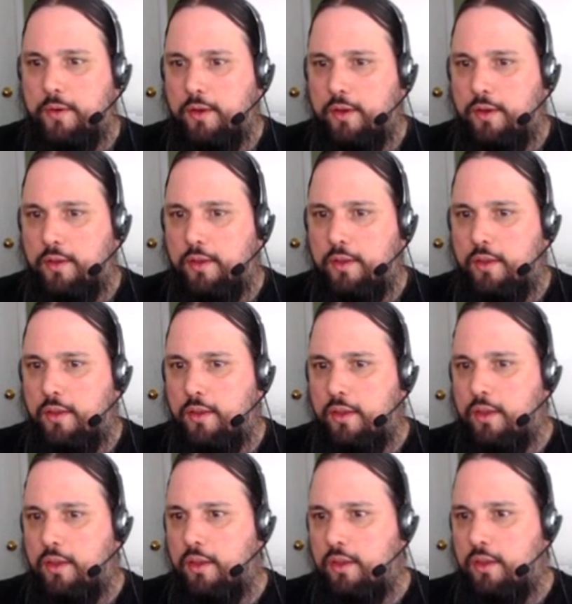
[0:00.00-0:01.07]

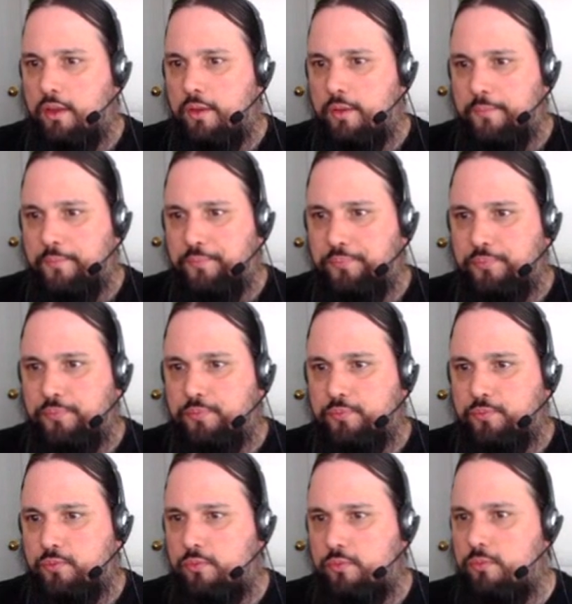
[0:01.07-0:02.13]

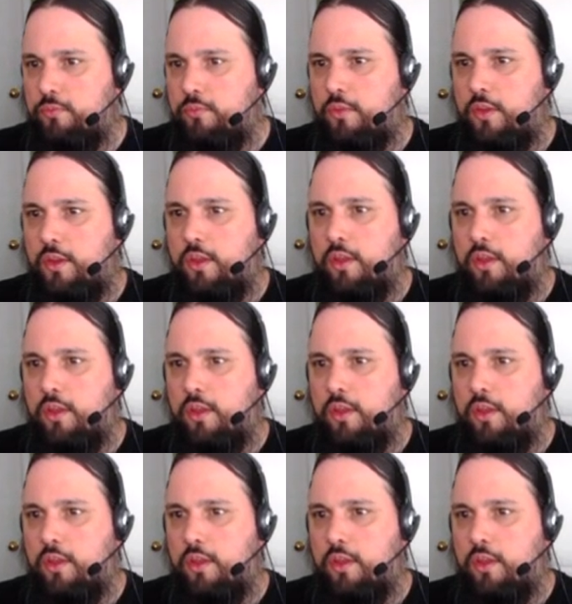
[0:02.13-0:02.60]
[no speech]